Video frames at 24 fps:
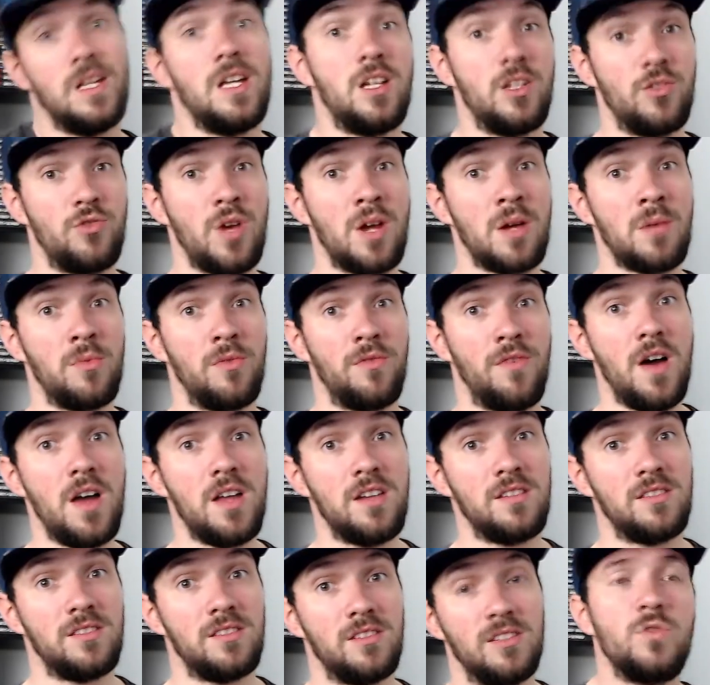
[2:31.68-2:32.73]
Dragon Ball
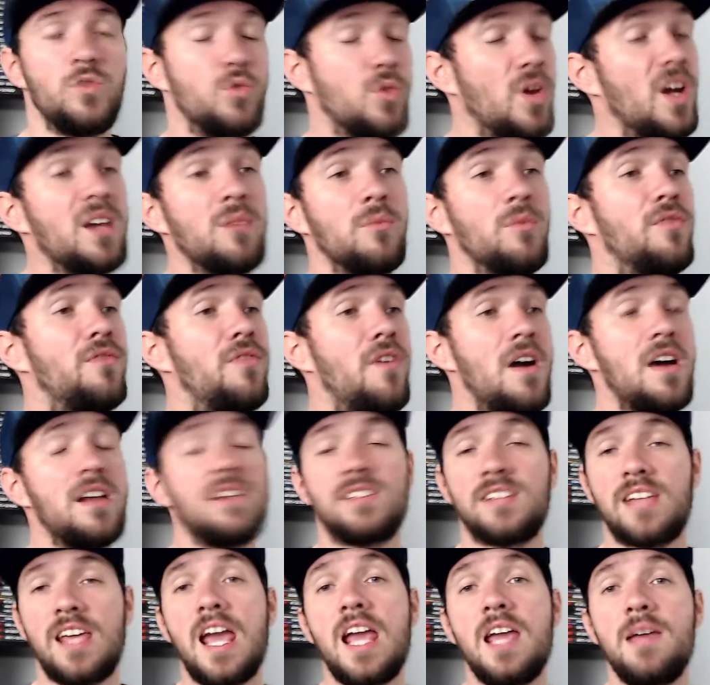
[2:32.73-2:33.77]
FighterZ. Dragon Ball FighterZ
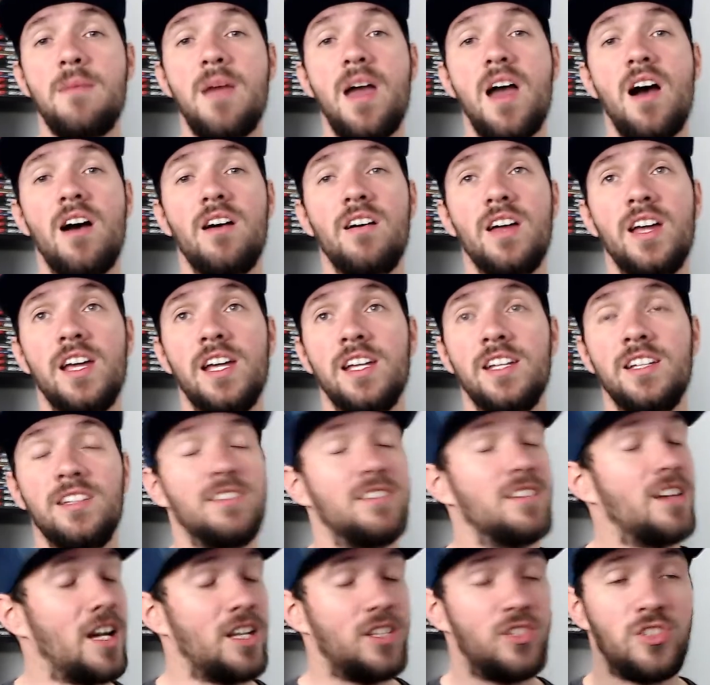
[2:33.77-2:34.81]
came out and
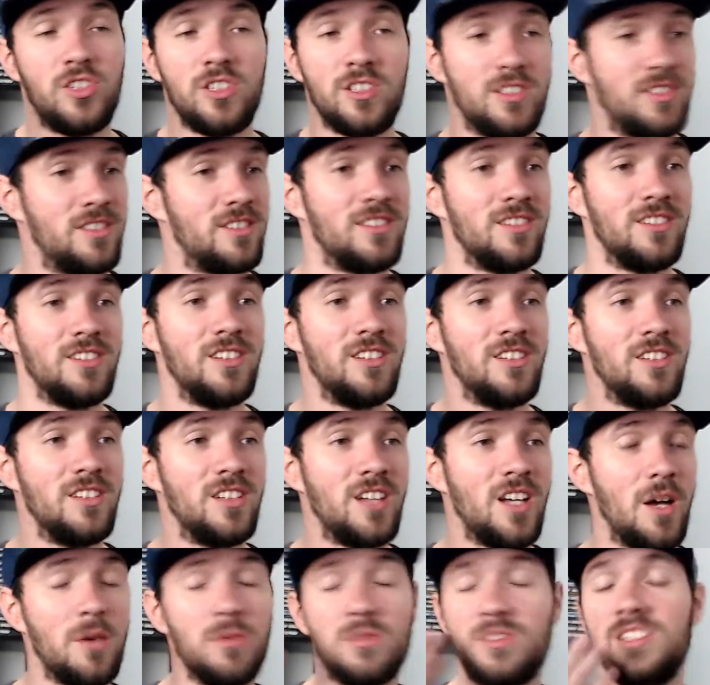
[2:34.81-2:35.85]
I just,
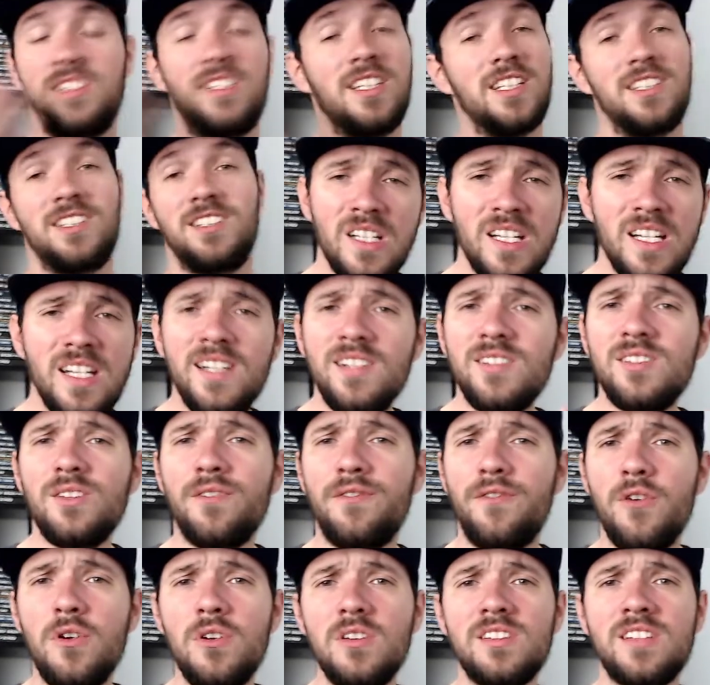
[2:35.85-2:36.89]
I was addicted. It is the
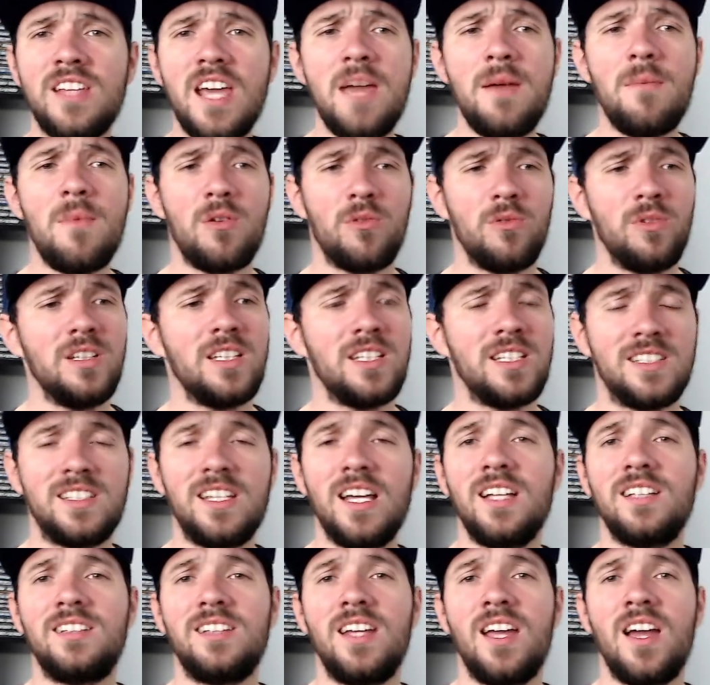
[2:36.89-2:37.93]
first game I really
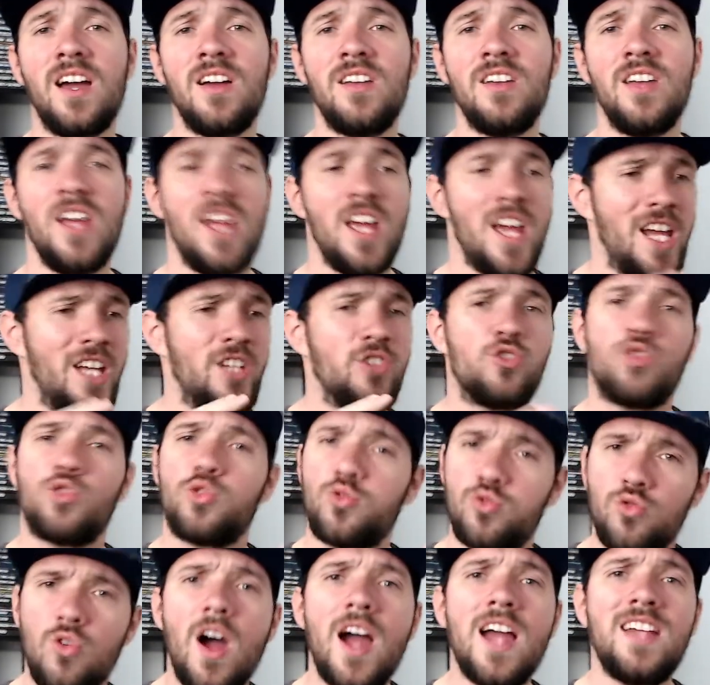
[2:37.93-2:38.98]
sat down and
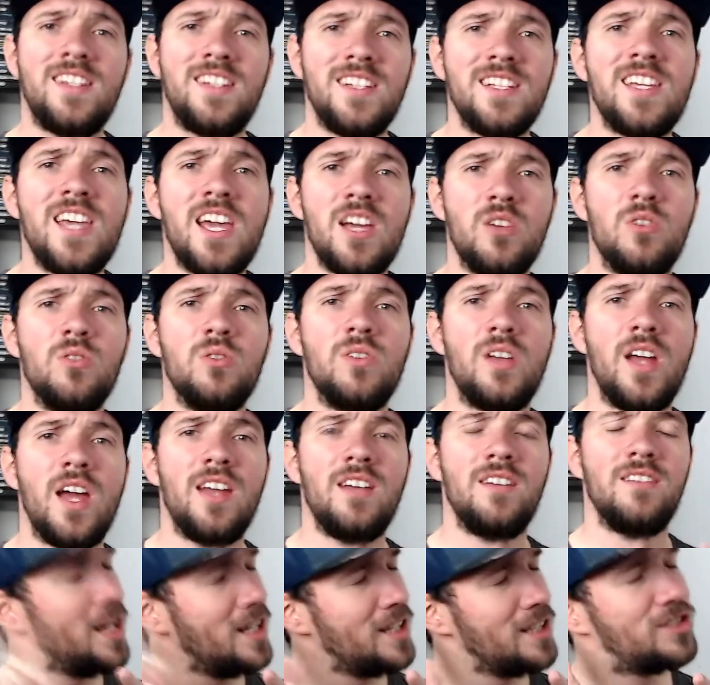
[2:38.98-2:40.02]
tried to get good at.
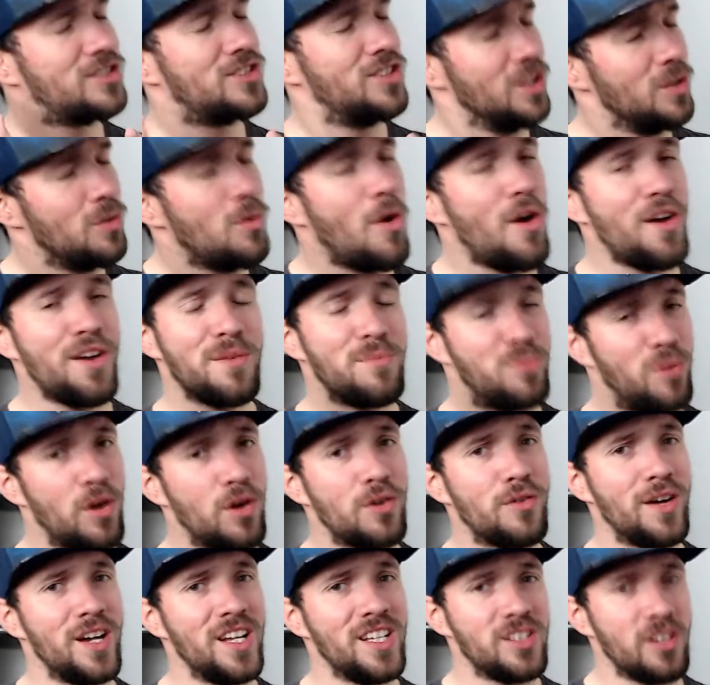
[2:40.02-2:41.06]
It's still a work in
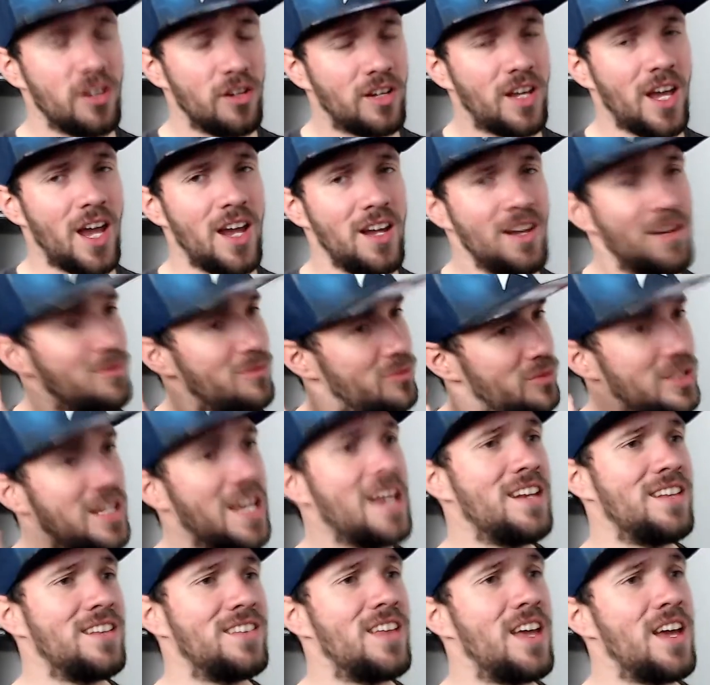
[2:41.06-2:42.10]
progress, okay? We're
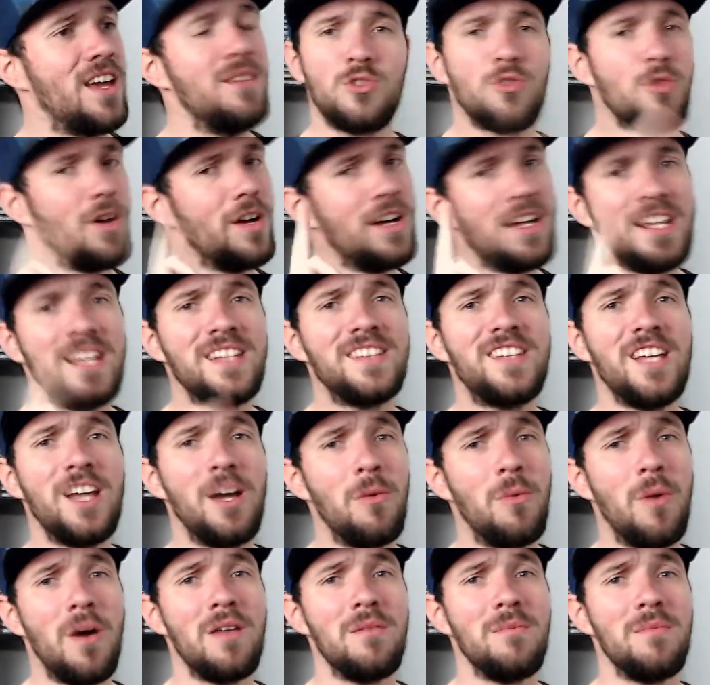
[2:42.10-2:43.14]
getting there. Trying to hit that
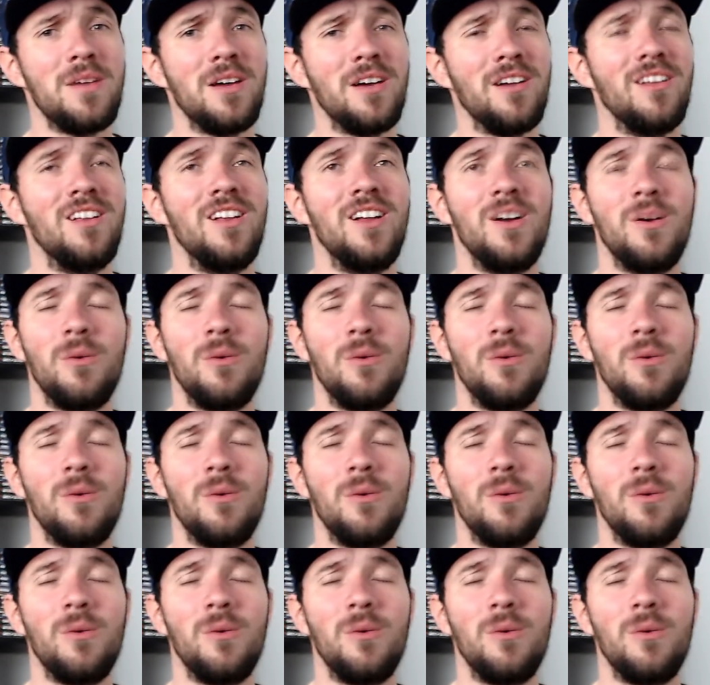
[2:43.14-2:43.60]
one mil.